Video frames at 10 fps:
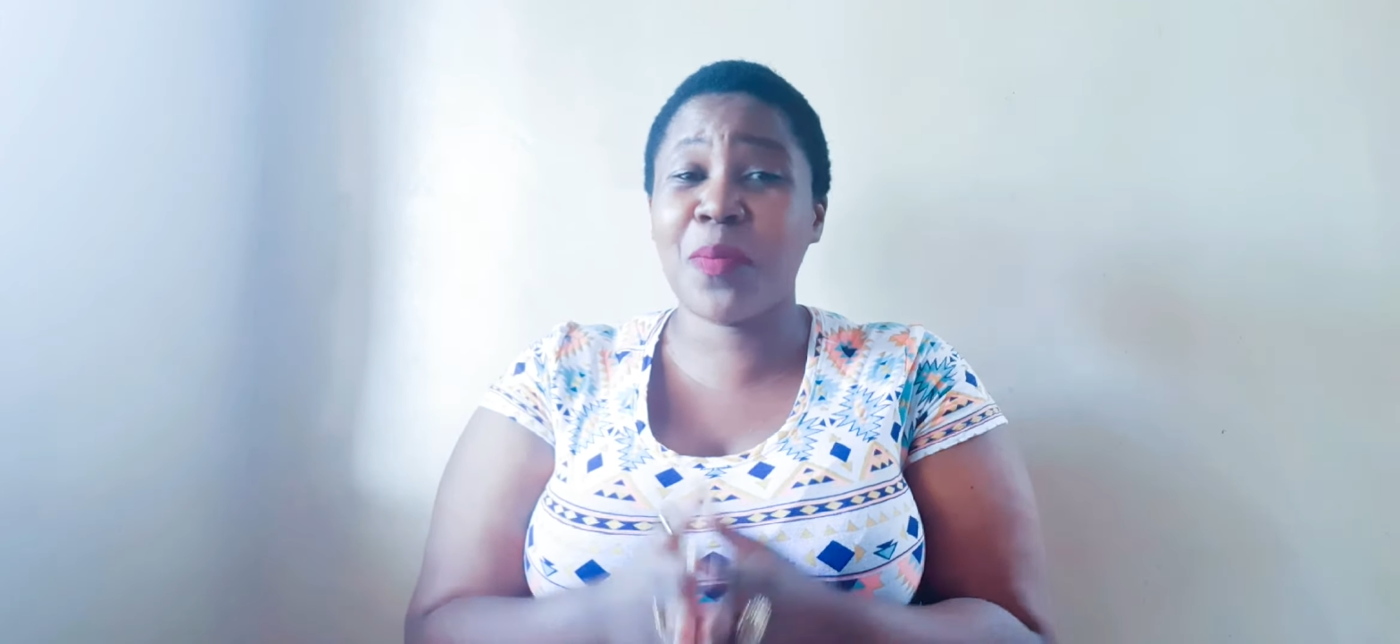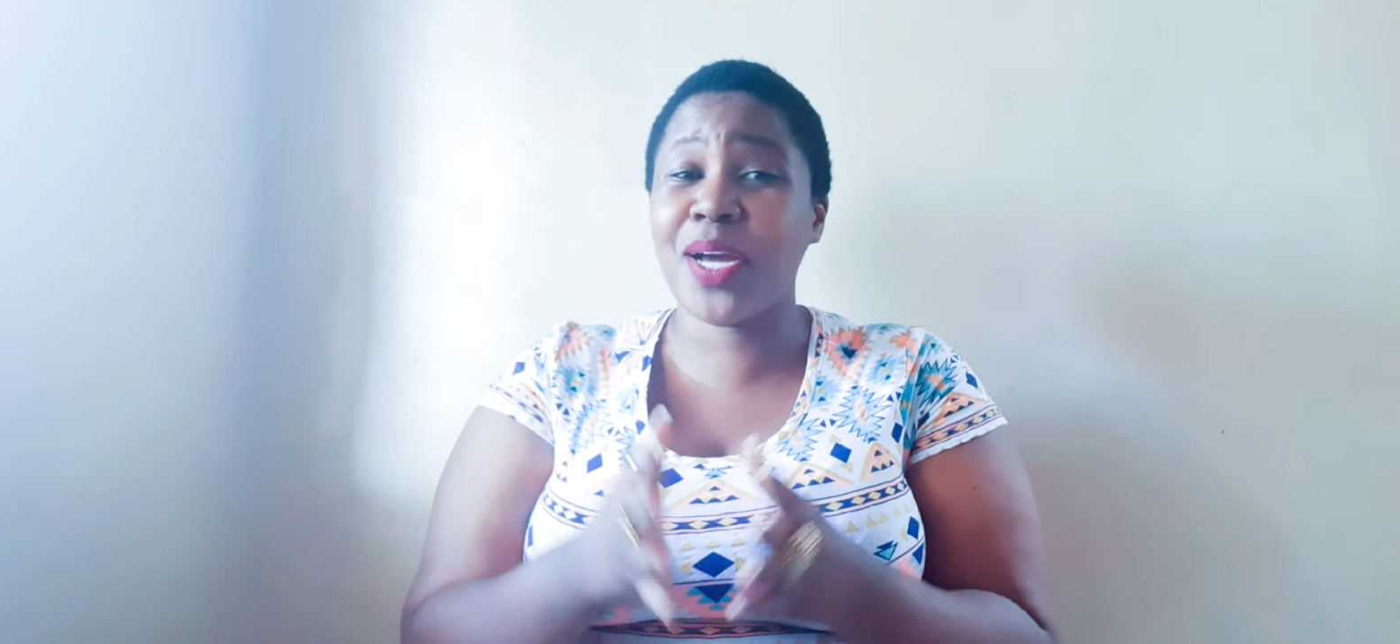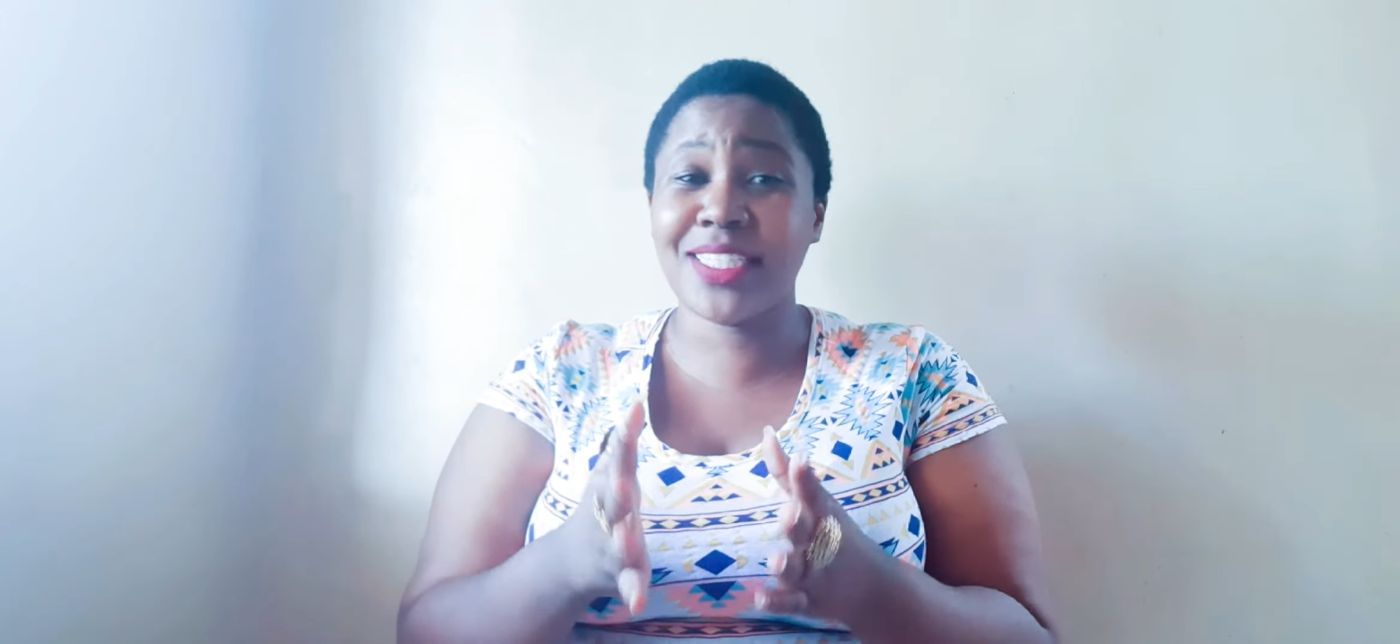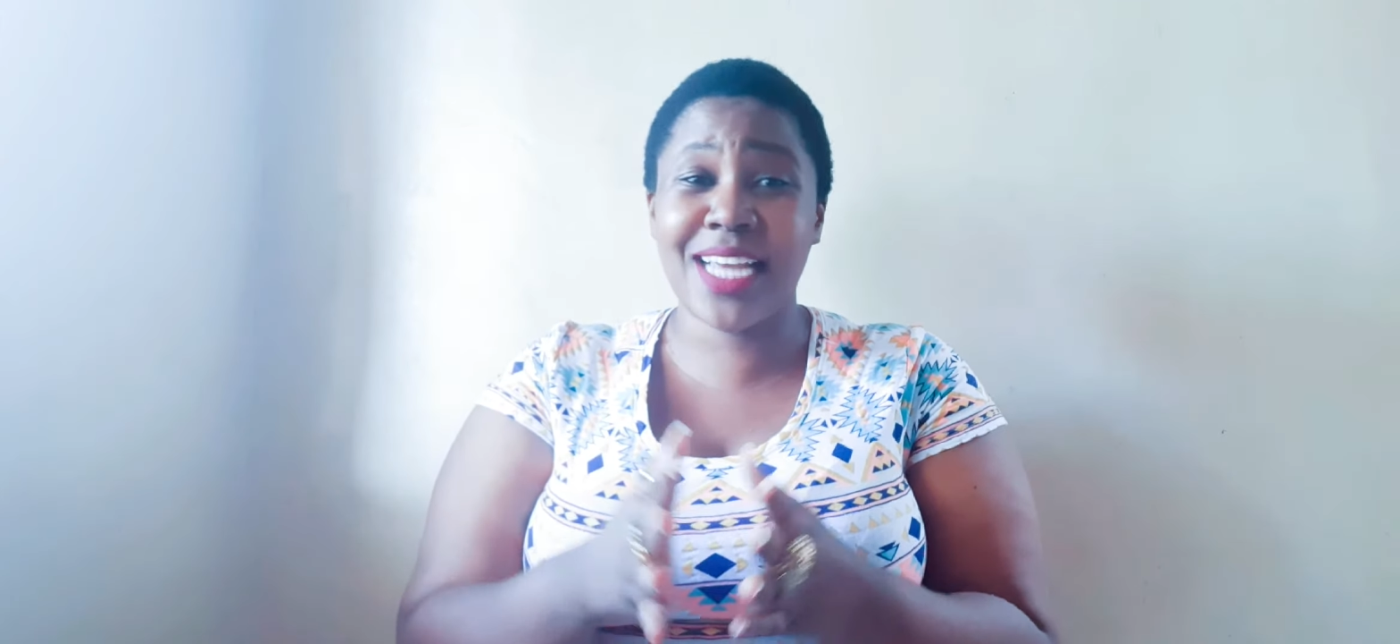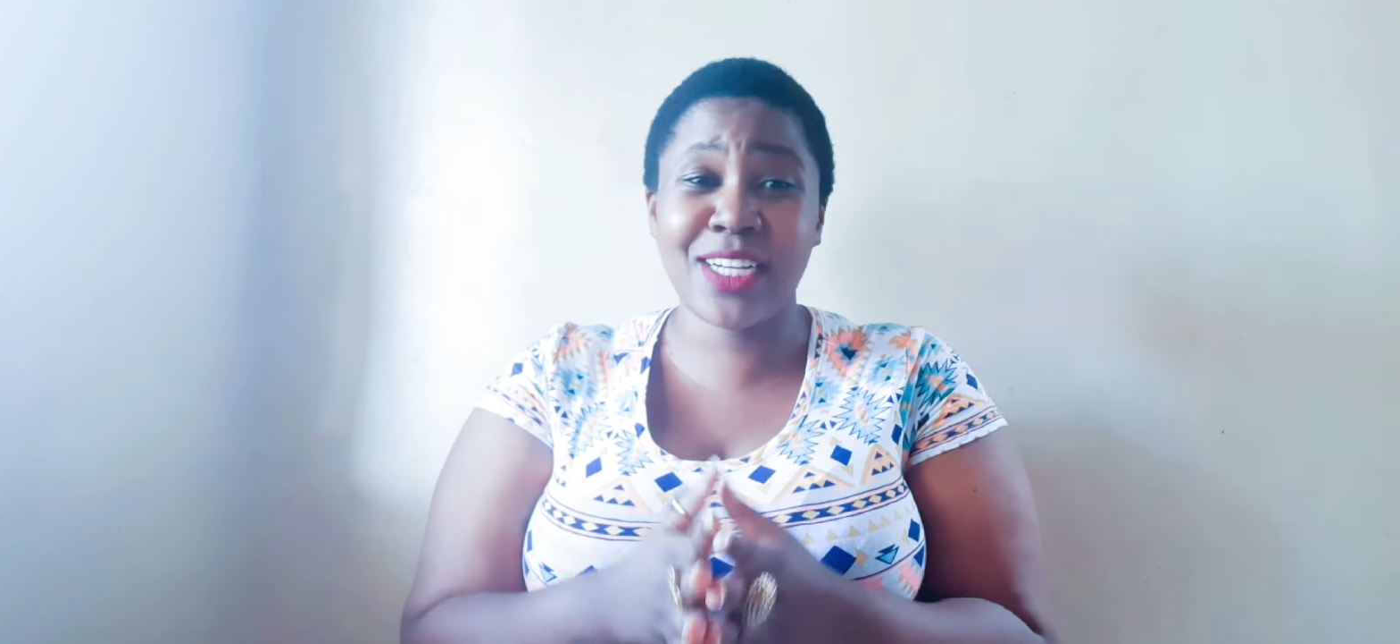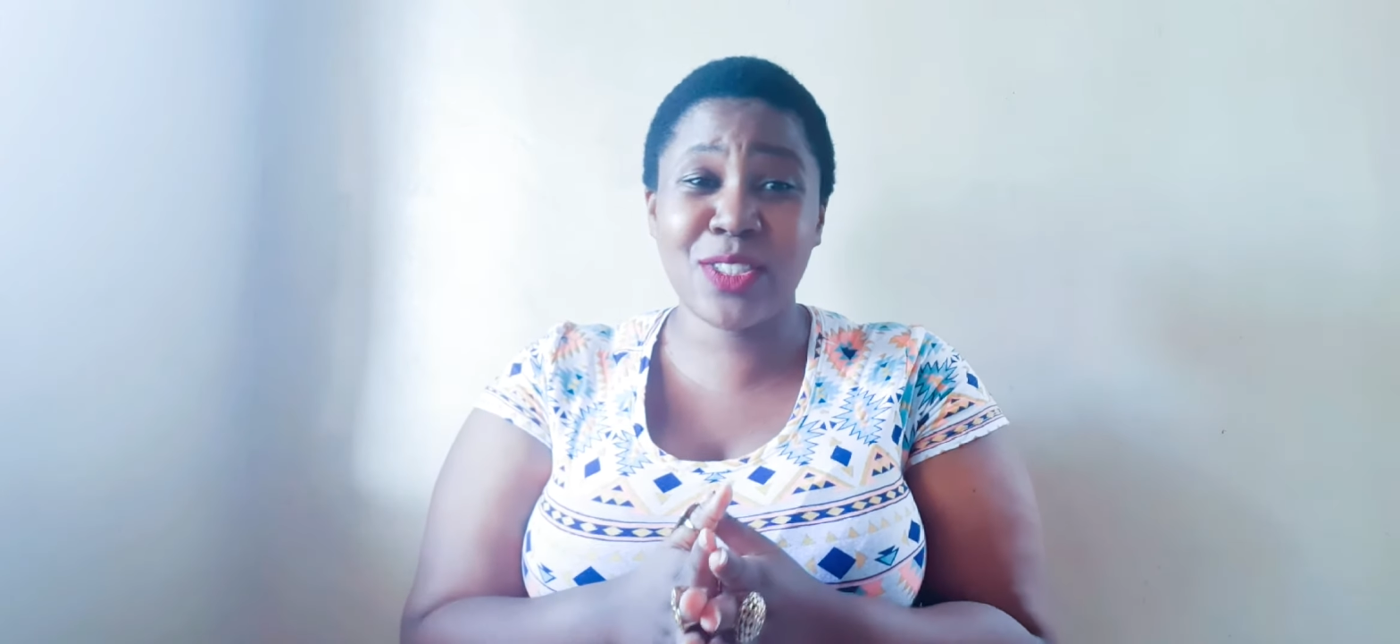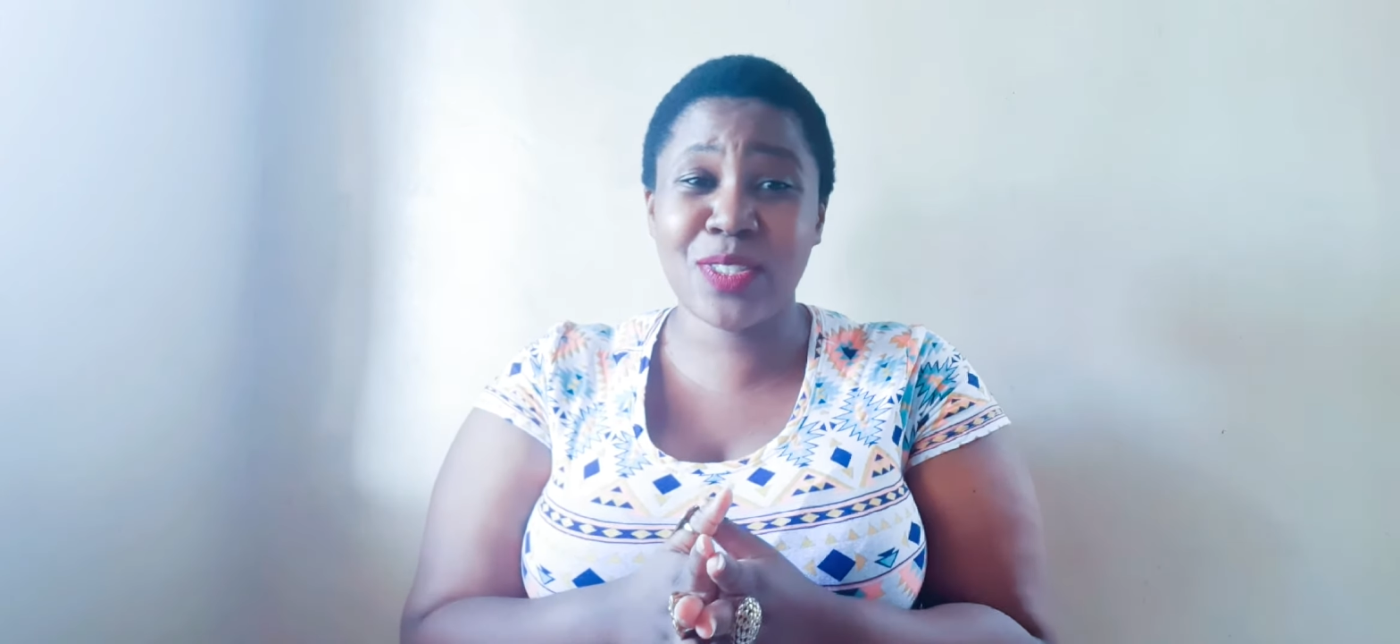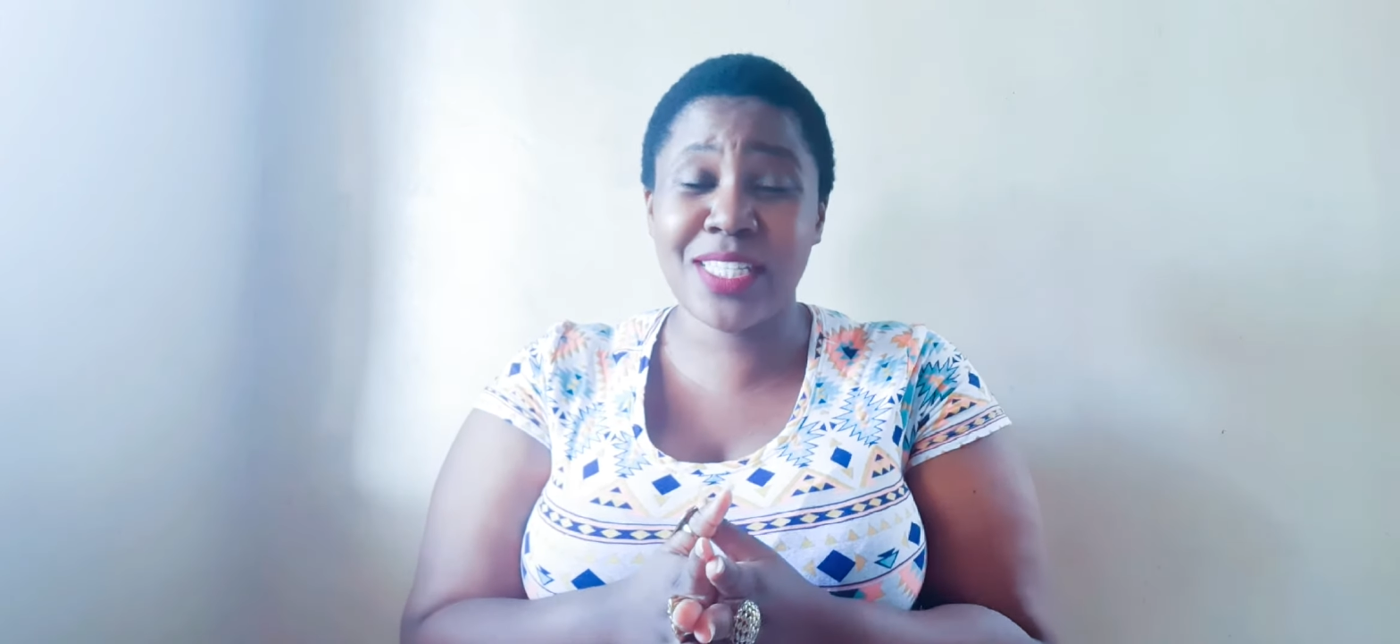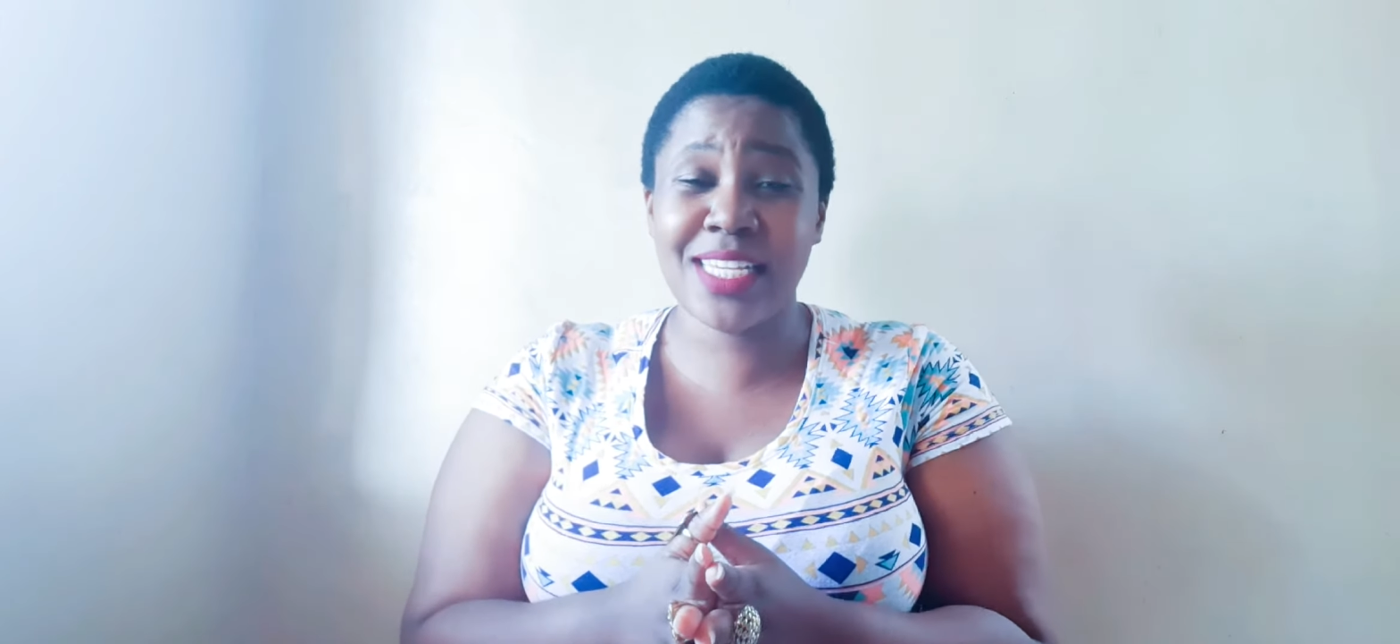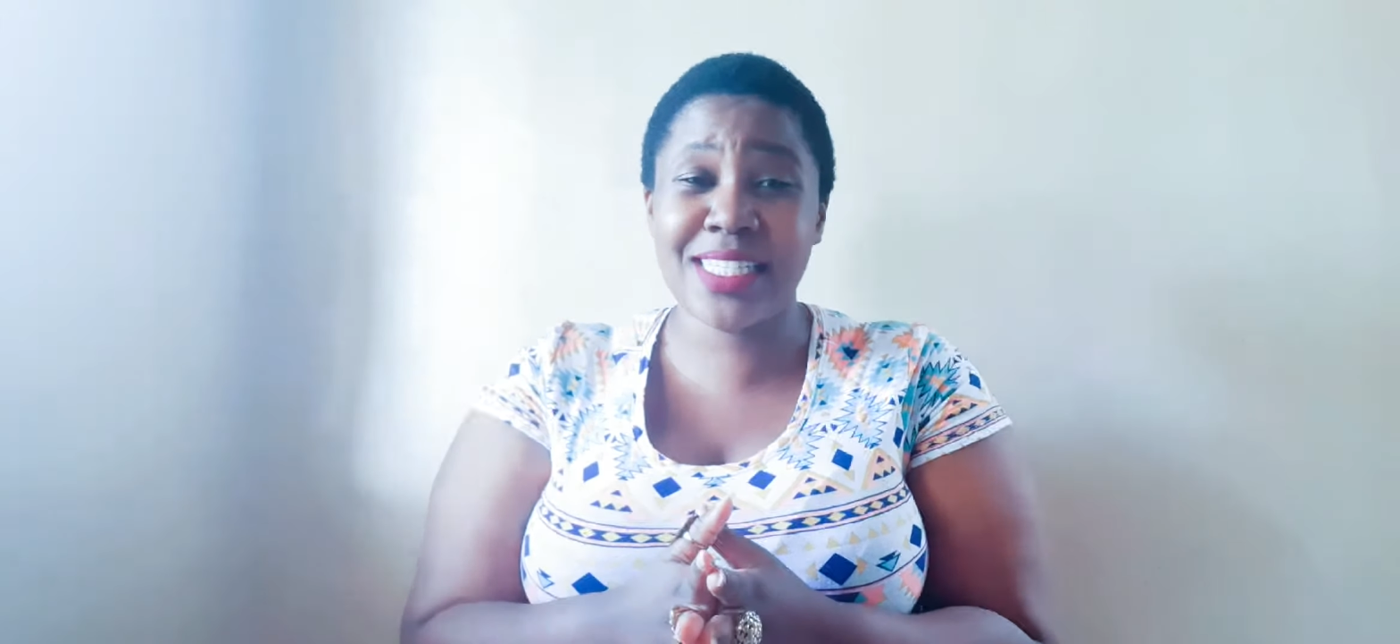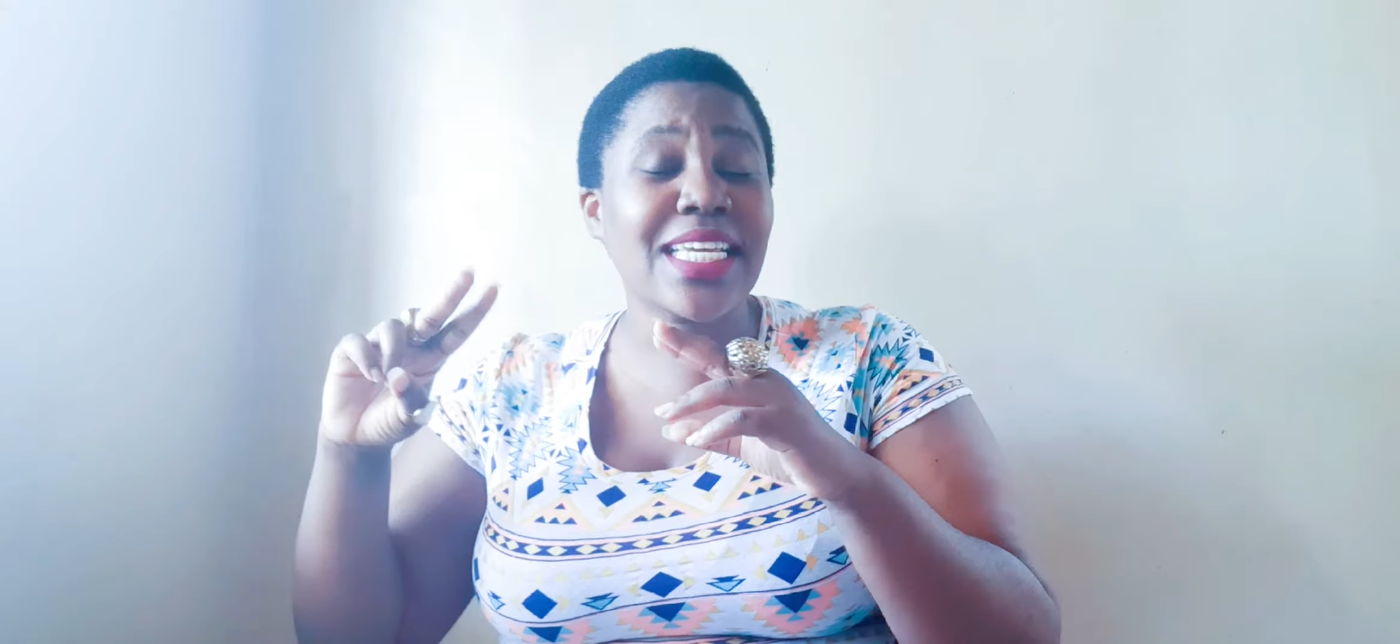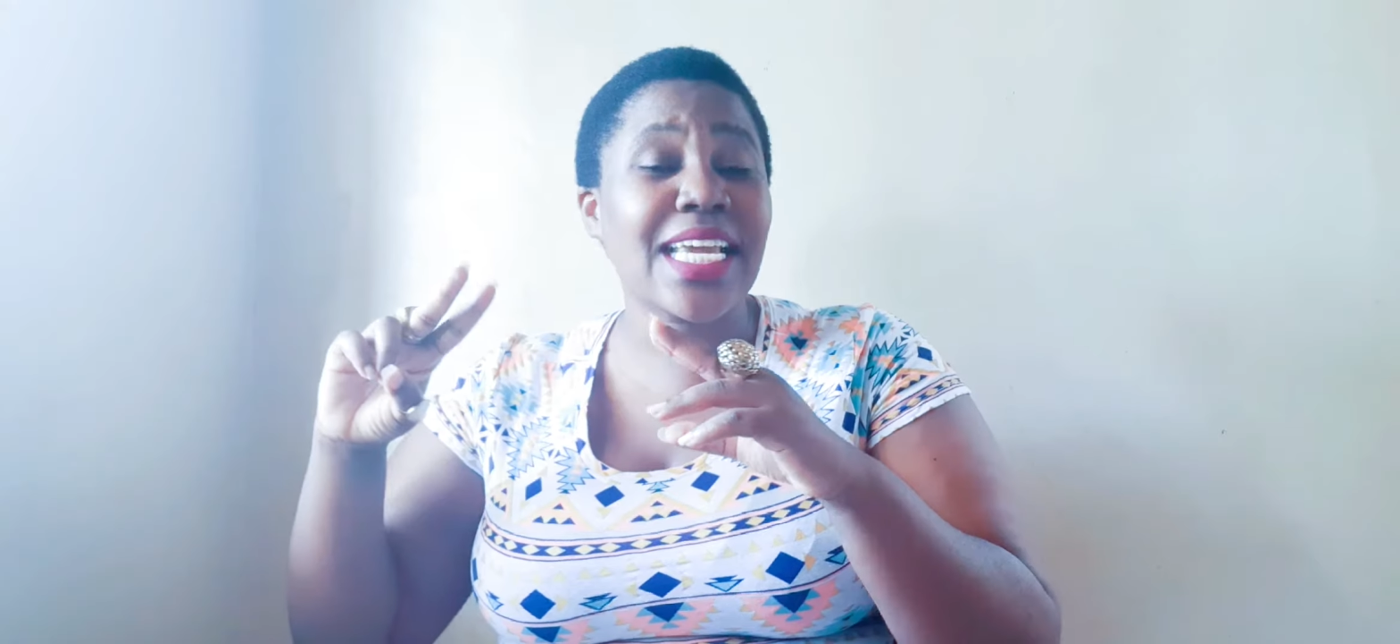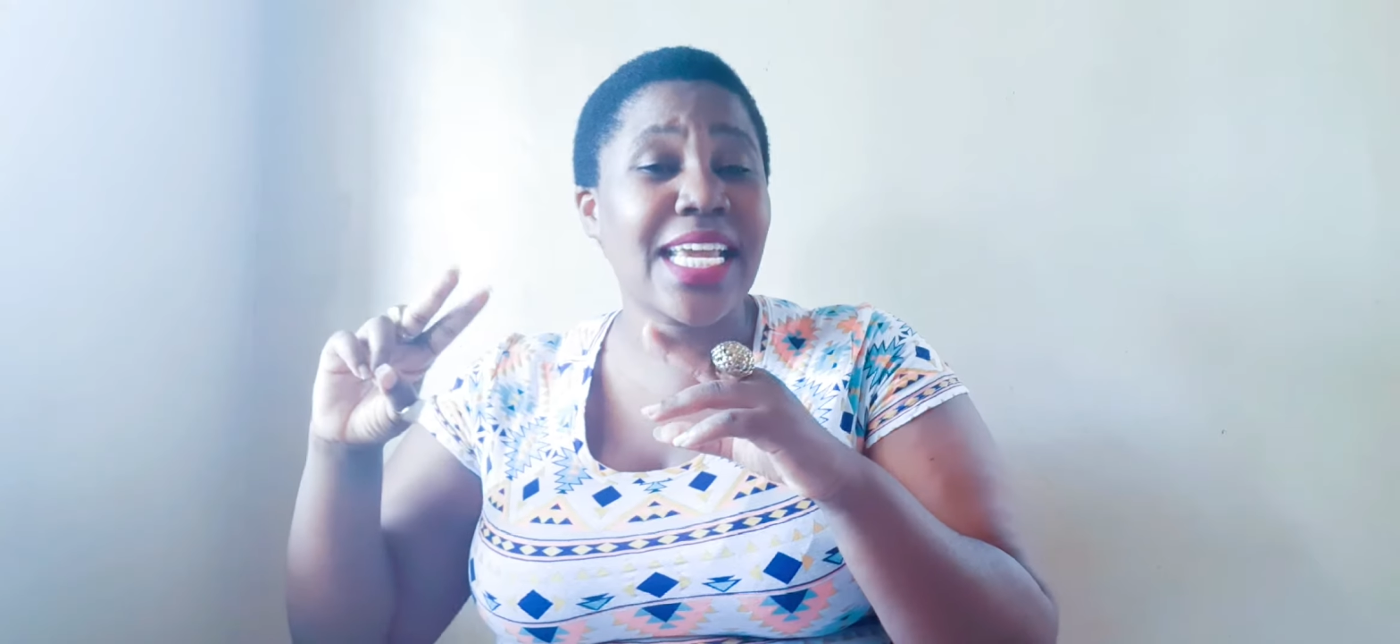but in actual sense